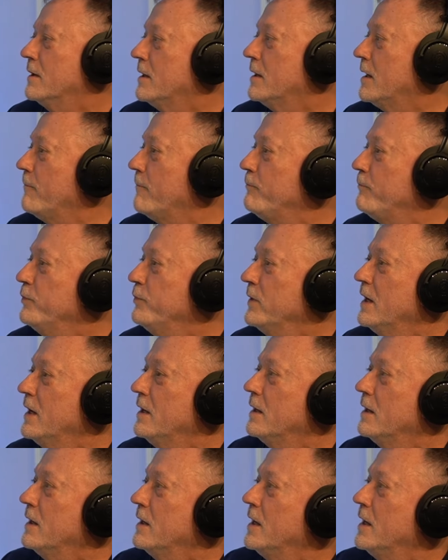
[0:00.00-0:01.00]
Um,
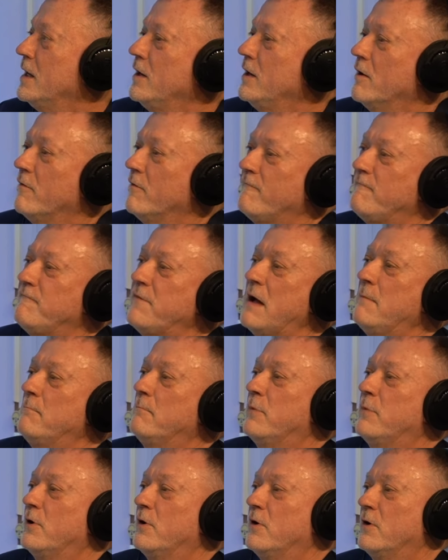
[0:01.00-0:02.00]
in
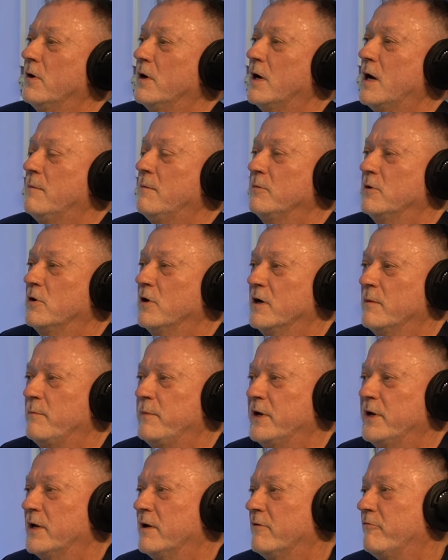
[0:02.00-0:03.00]
November, I'm going to
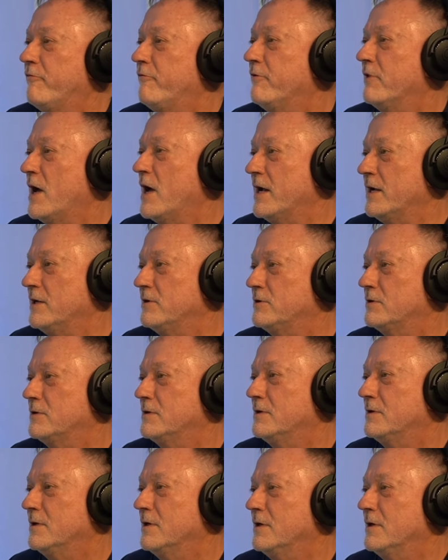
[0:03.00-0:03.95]
be on a flight.